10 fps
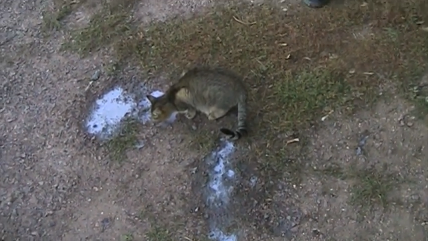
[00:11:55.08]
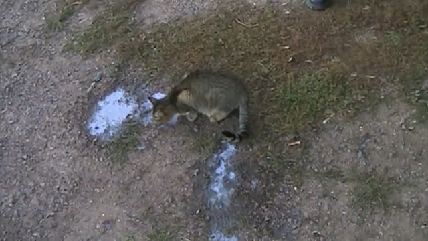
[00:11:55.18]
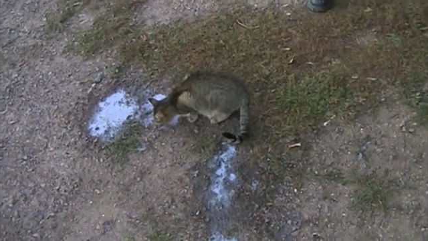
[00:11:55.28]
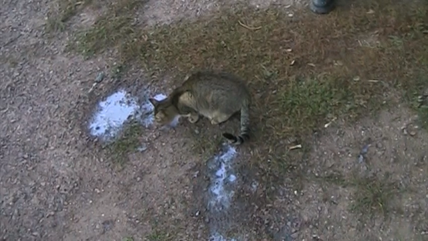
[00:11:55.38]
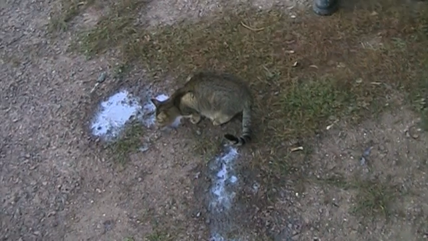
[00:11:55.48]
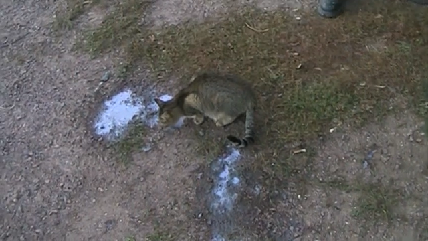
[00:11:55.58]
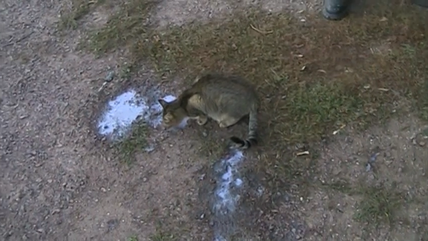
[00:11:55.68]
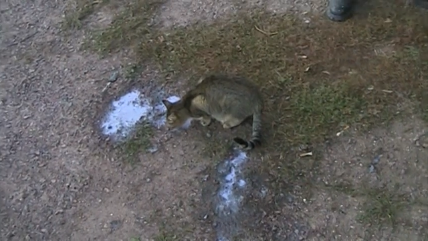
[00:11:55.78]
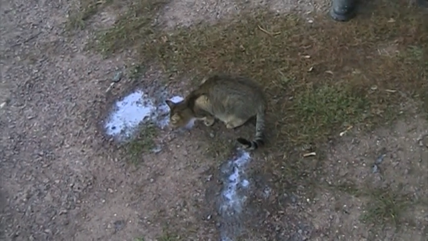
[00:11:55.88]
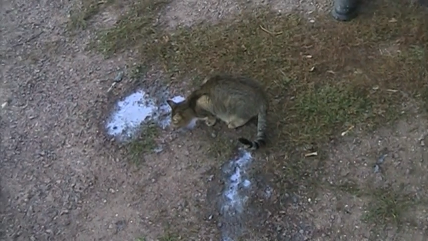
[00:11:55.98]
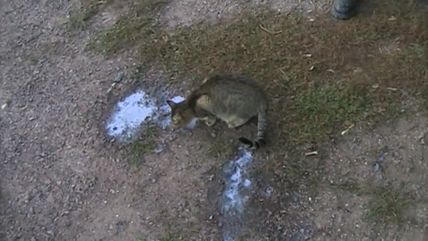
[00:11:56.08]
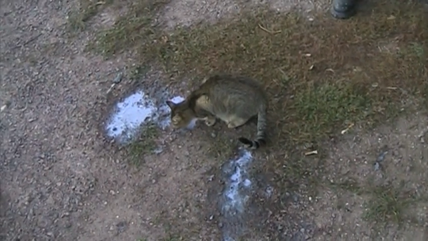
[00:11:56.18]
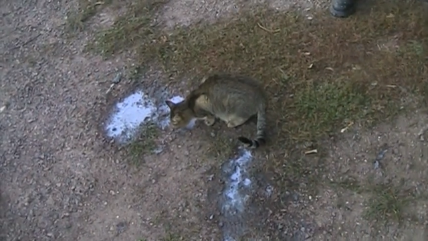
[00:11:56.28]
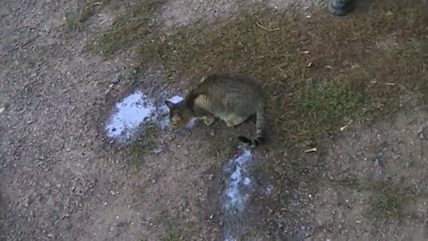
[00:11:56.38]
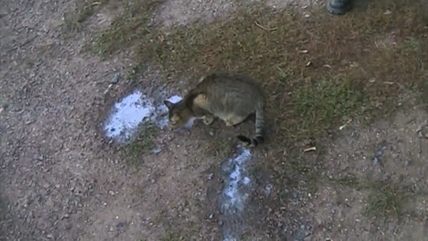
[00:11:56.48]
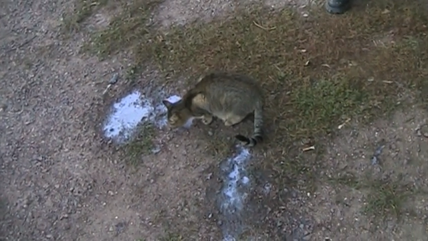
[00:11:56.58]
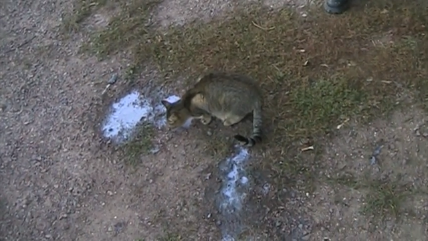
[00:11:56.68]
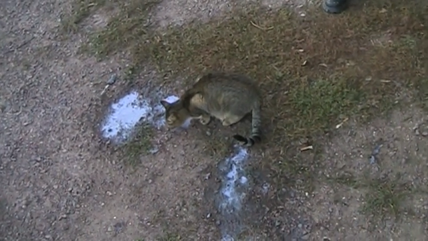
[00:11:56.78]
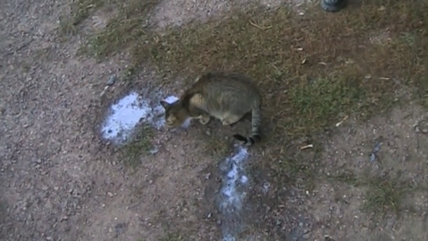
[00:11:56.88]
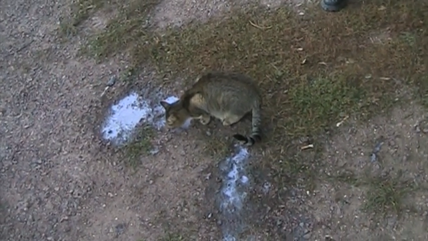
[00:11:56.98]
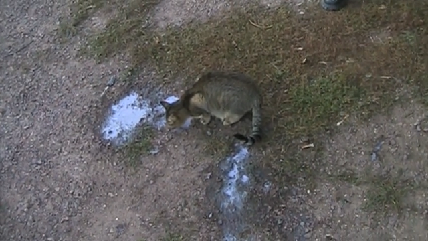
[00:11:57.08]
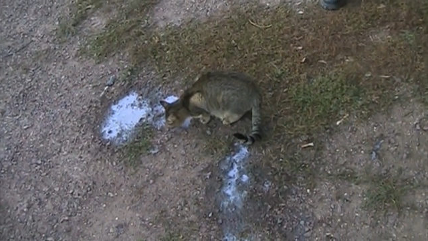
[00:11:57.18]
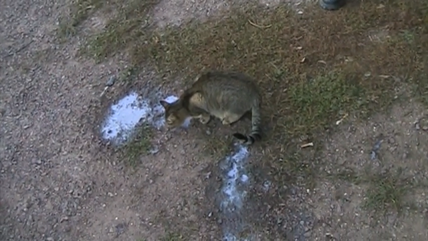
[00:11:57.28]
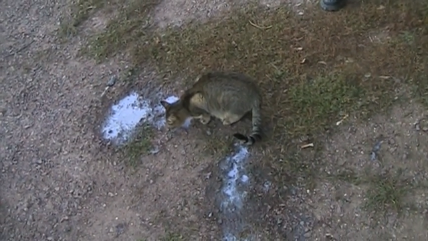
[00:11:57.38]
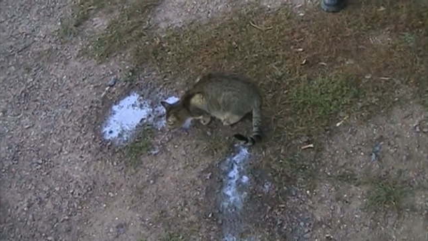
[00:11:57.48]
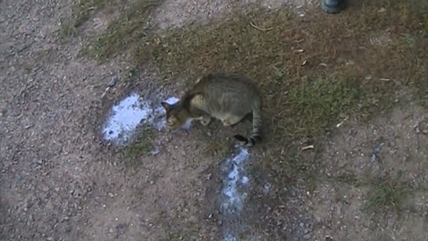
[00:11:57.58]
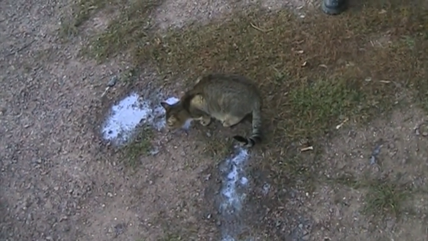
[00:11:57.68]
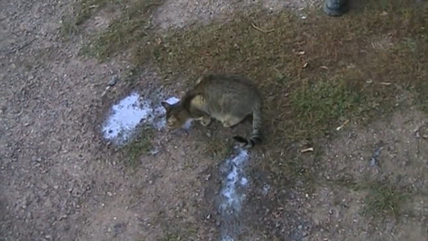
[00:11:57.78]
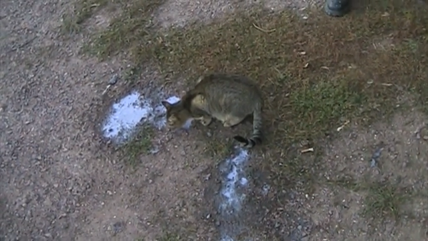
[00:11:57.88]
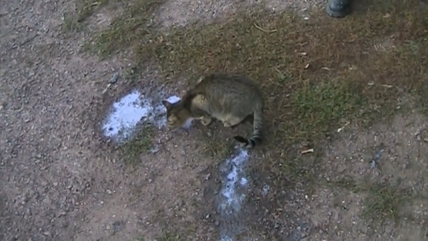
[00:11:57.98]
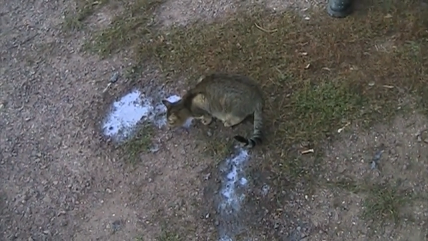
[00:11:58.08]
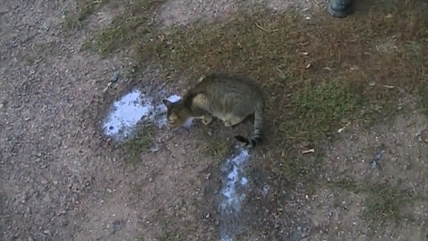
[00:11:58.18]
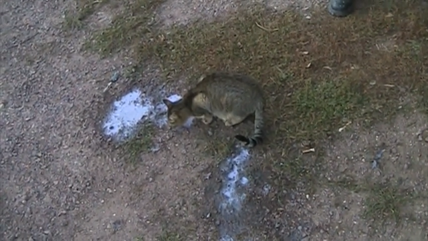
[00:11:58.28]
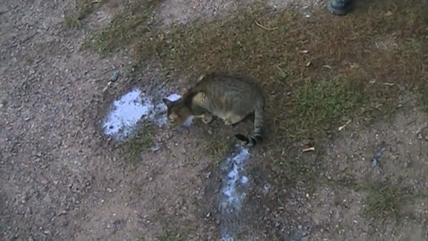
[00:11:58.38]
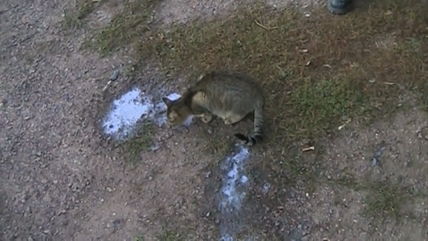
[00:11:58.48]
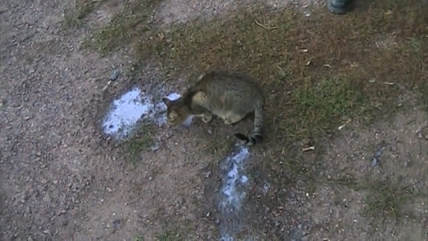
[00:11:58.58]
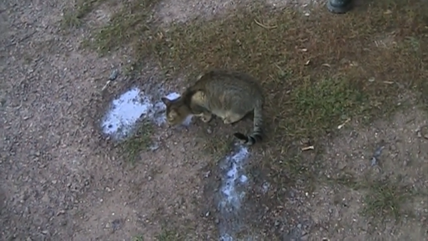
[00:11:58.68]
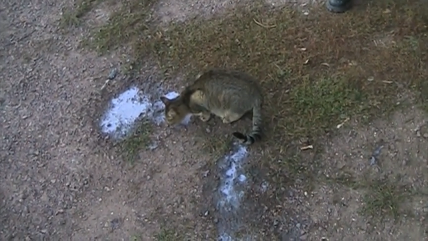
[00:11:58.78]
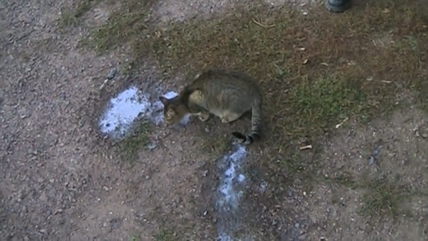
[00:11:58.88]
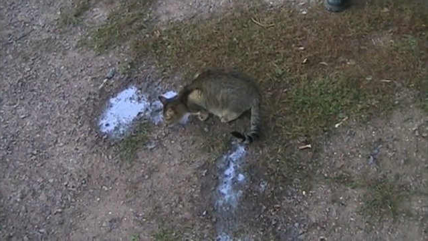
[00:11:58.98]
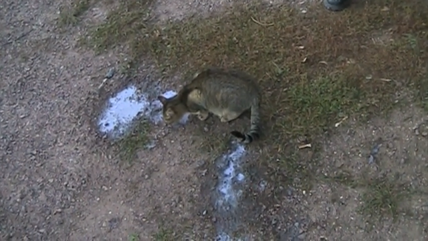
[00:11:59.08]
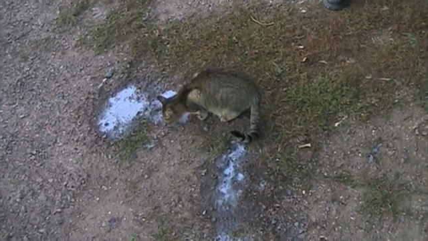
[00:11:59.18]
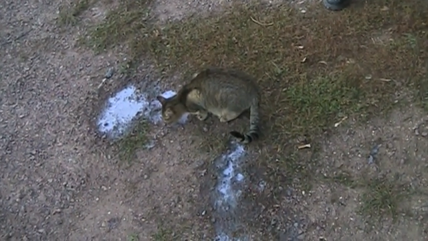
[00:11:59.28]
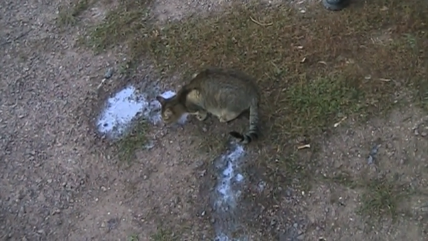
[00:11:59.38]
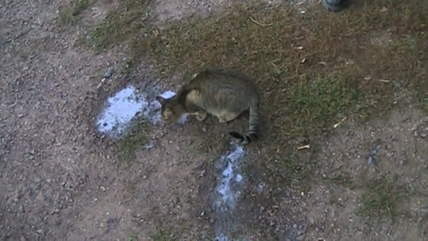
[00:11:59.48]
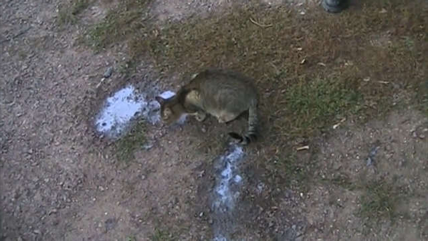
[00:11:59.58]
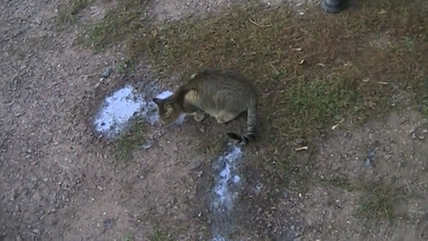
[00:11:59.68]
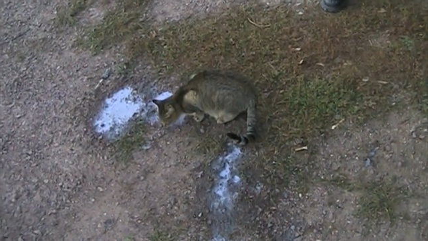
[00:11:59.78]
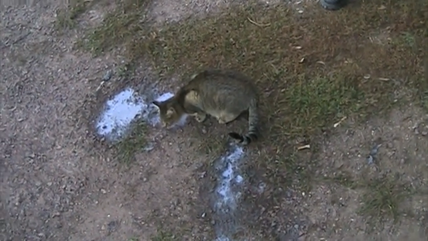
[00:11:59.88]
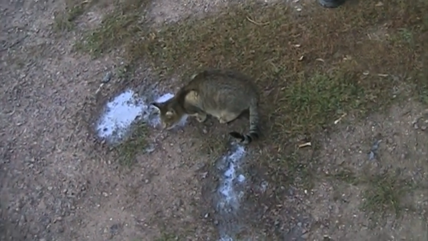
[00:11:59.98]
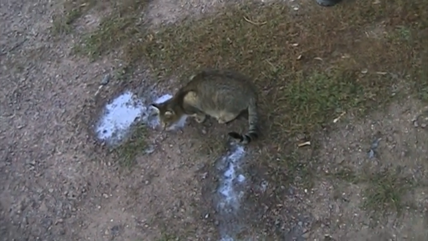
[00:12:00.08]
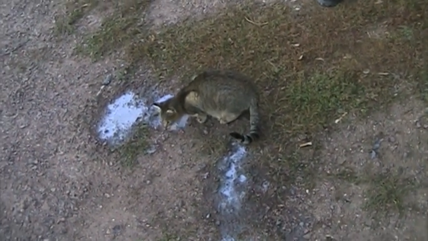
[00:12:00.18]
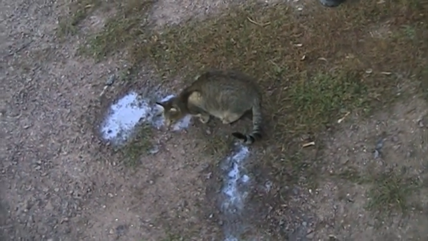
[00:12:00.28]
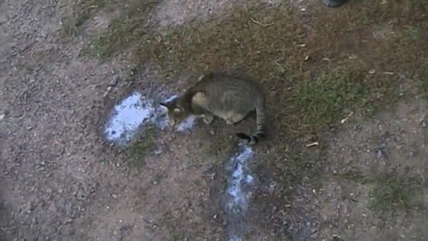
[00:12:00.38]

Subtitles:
No face is visible, so there are no lips to read.